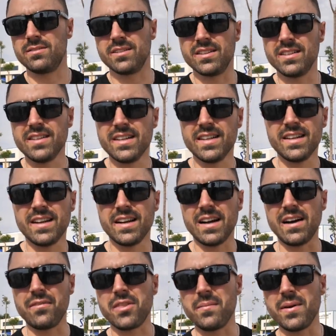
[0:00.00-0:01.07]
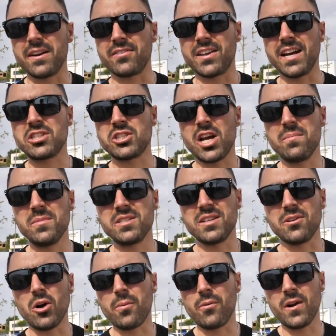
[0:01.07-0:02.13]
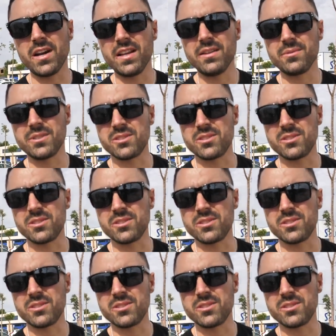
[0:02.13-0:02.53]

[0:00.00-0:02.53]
what, half the amount of gas chambers operating,